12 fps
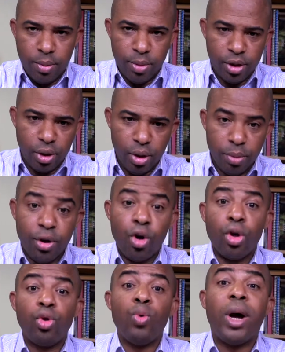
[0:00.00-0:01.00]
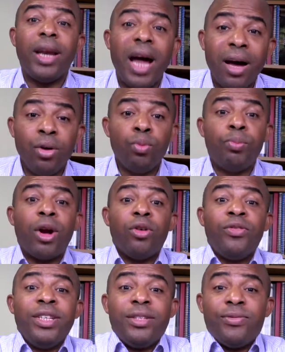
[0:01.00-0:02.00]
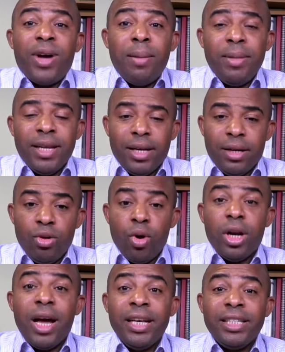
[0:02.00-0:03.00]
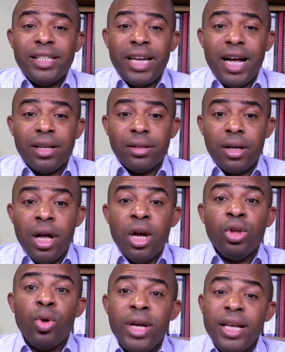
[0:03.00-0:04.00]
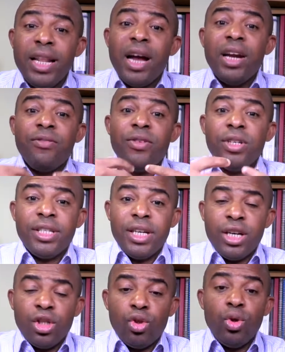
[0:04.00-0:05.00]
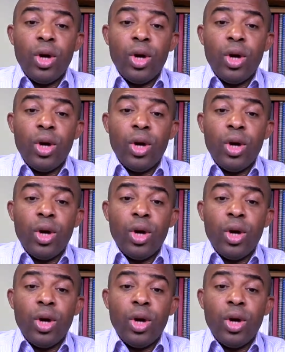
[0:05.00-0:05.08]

Praise the Lord. Because you are now part of his family. You are now his child. So he now reveals the secrets to